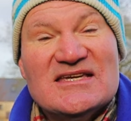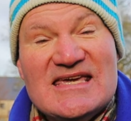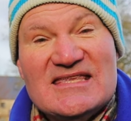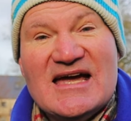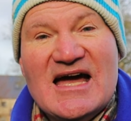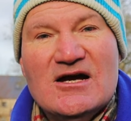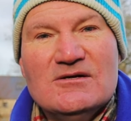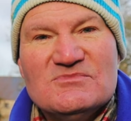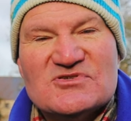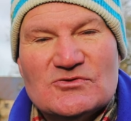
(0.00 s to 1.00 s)
to heat their
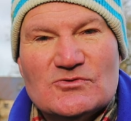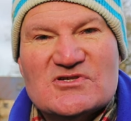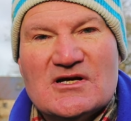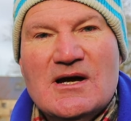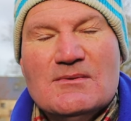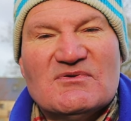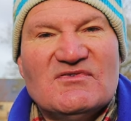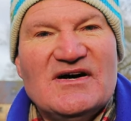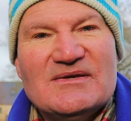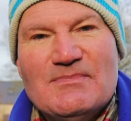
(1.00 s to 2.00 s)
homes and also
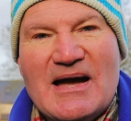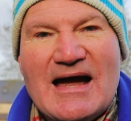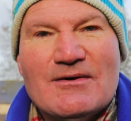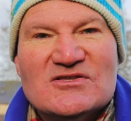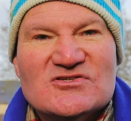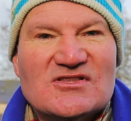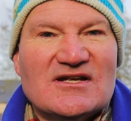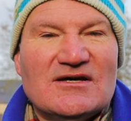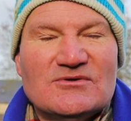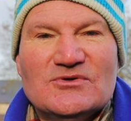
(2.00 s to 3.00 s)
provide power to
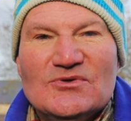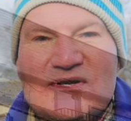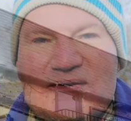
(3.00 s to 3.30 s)
the local